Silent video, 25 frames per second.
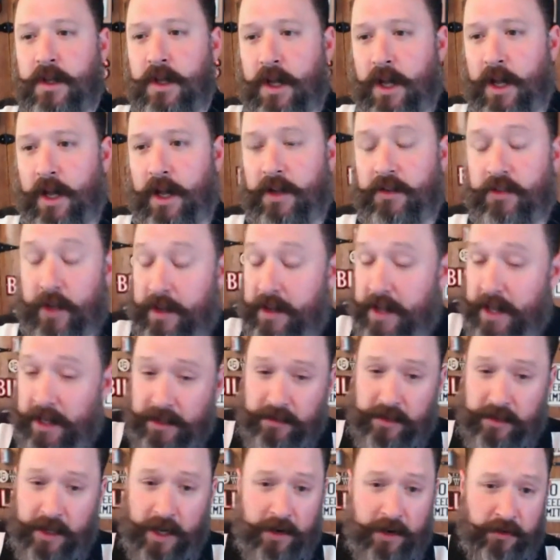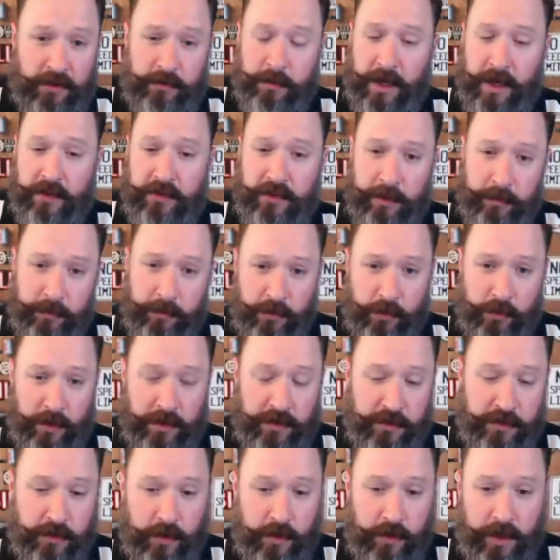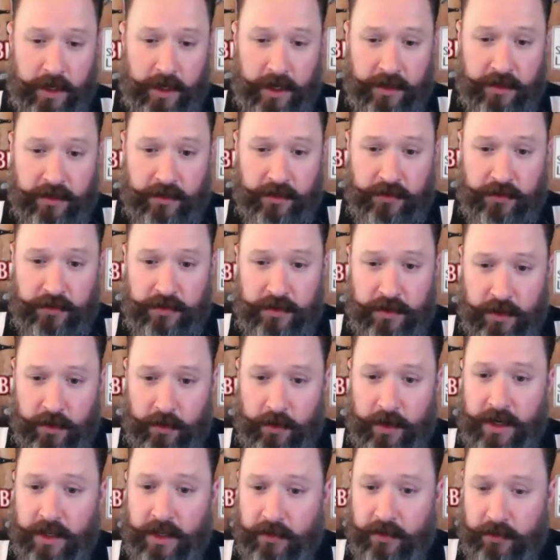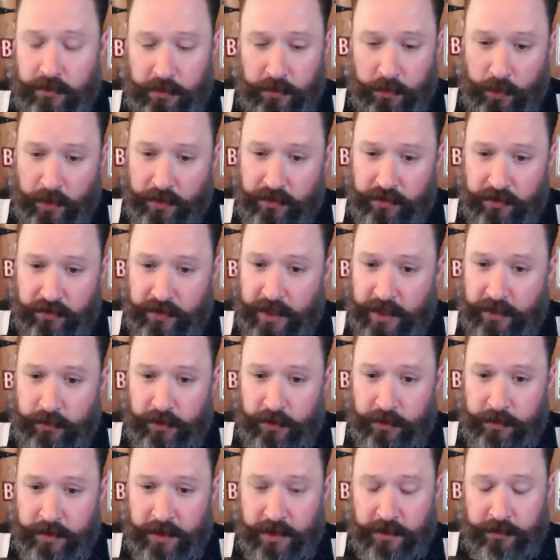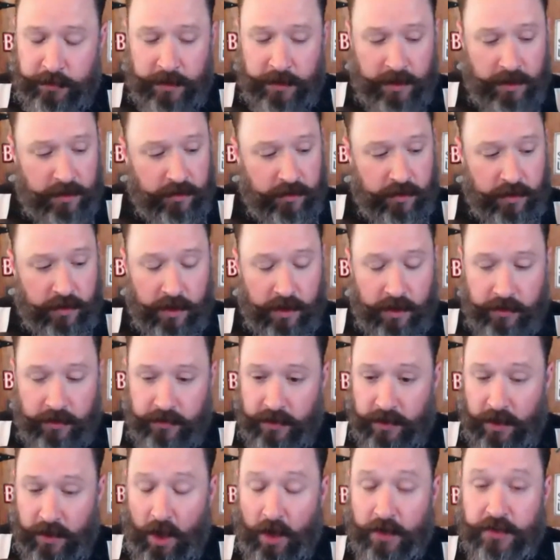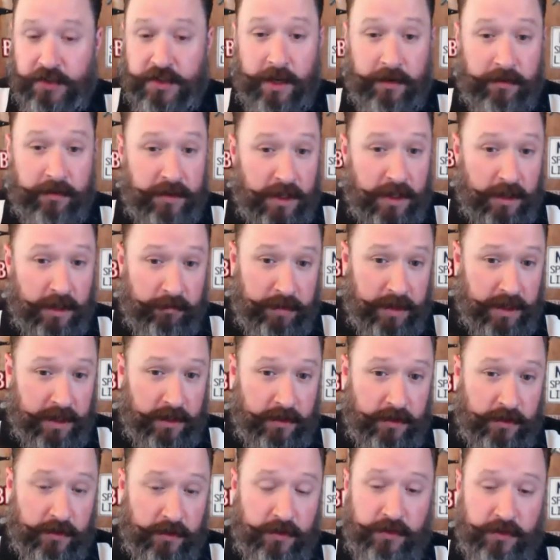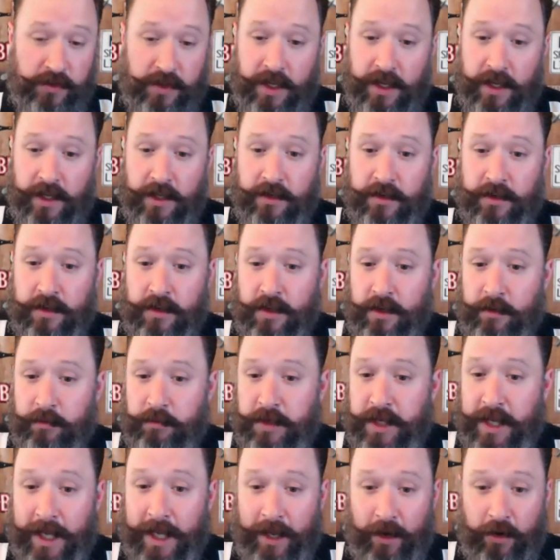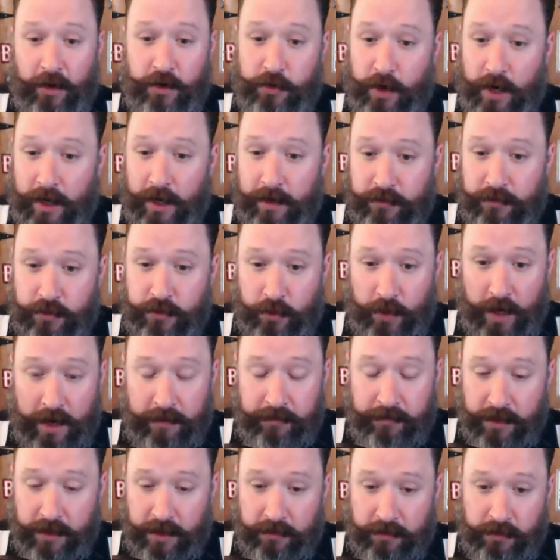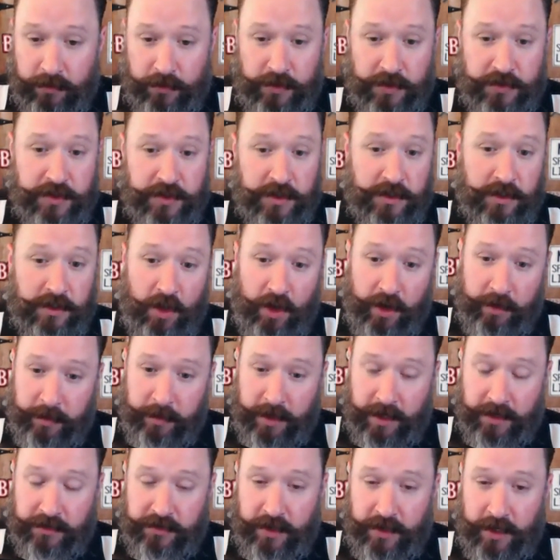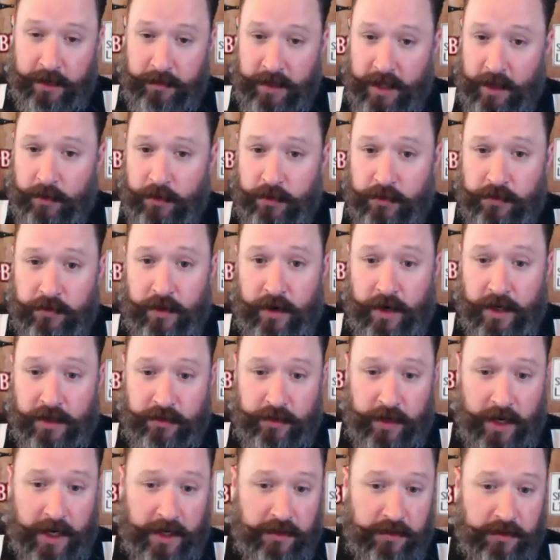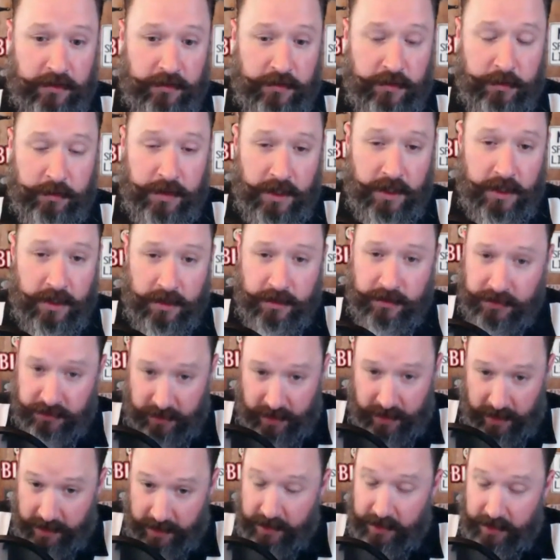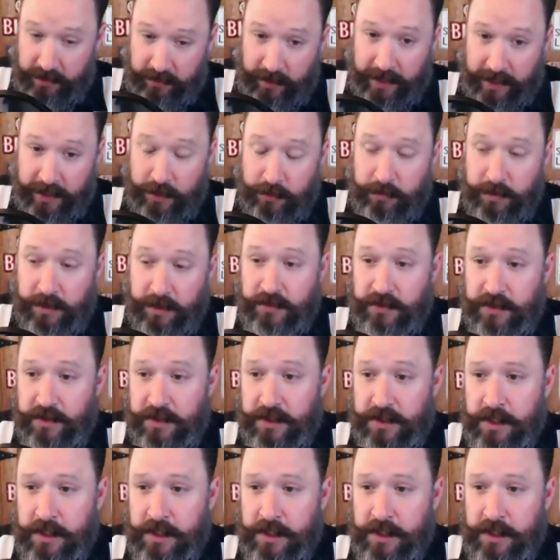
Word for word: And and that kind of is my same story too. I, I just, you know, it is was a saturated space, but the, the longevity of pins and being able to drive traffic for such a long amount of time, that was very attractive to me, just like, like you mentioned.